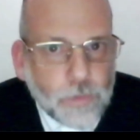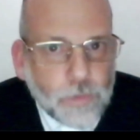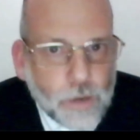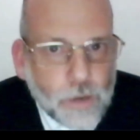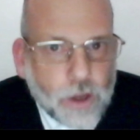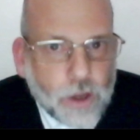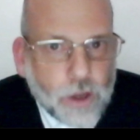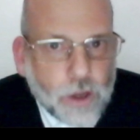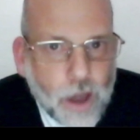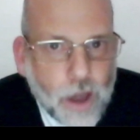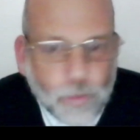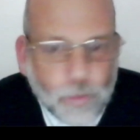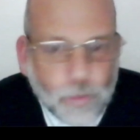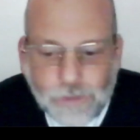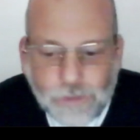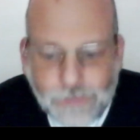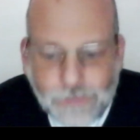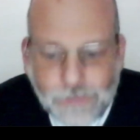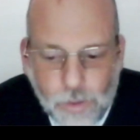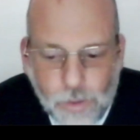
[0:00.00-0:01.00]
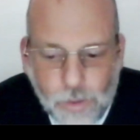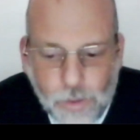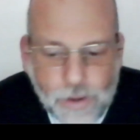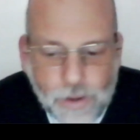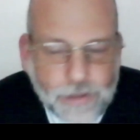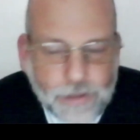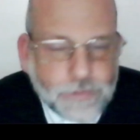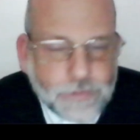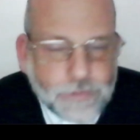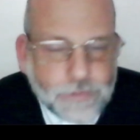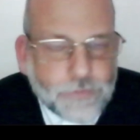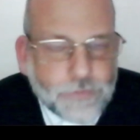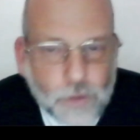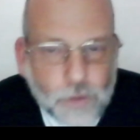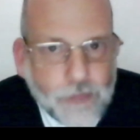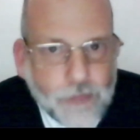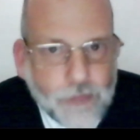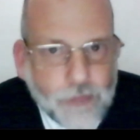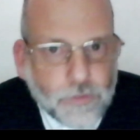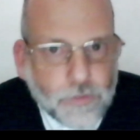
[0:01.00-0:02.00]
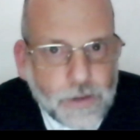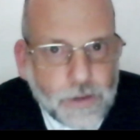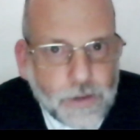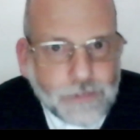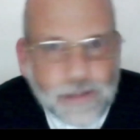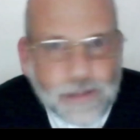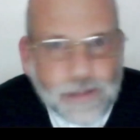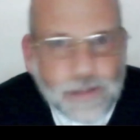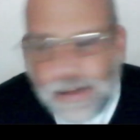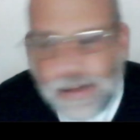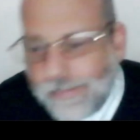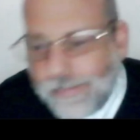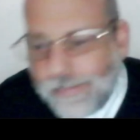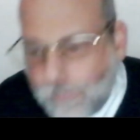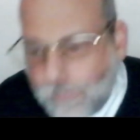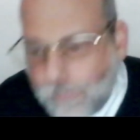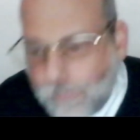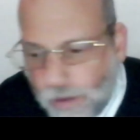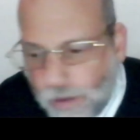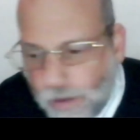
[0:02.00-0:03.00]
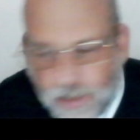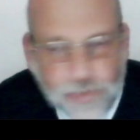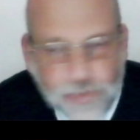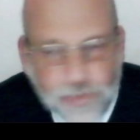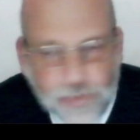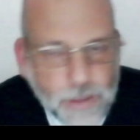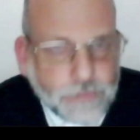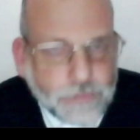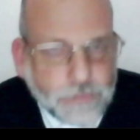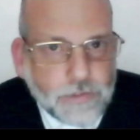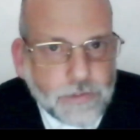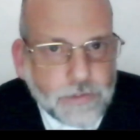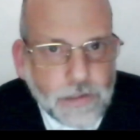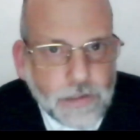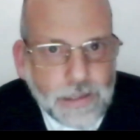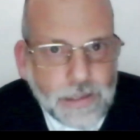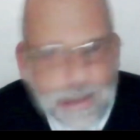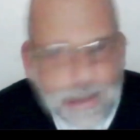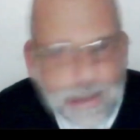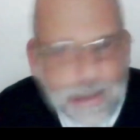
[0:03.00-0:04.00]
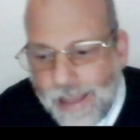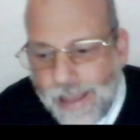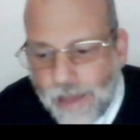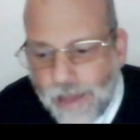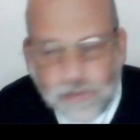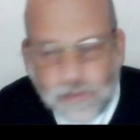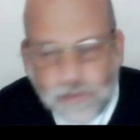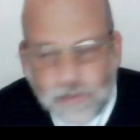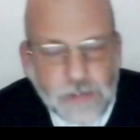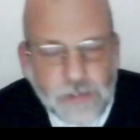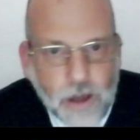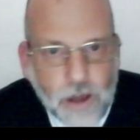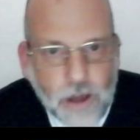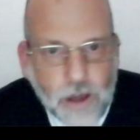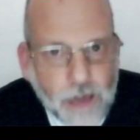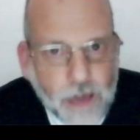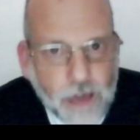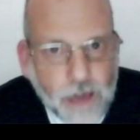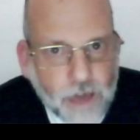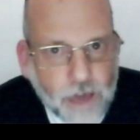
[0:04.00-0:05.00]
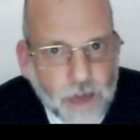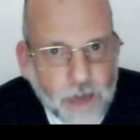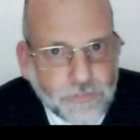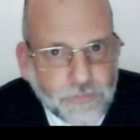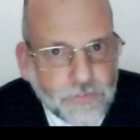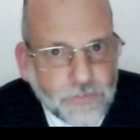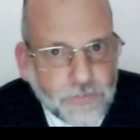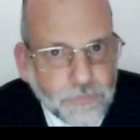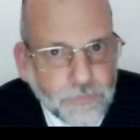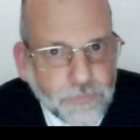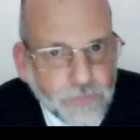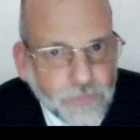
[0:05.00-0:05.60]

what God will do is, for whatever reason, either the punishment in hell's not enough,